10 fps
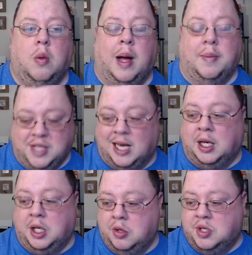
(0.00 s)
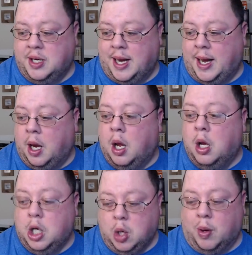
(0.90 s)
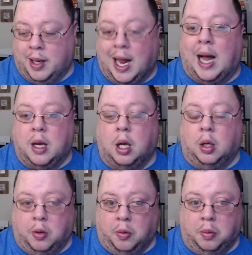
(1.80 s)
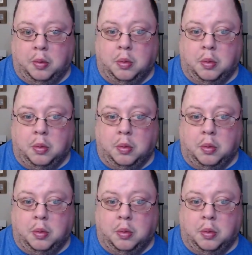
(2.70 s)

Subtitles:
Well, I'm telling you today, you are not alone.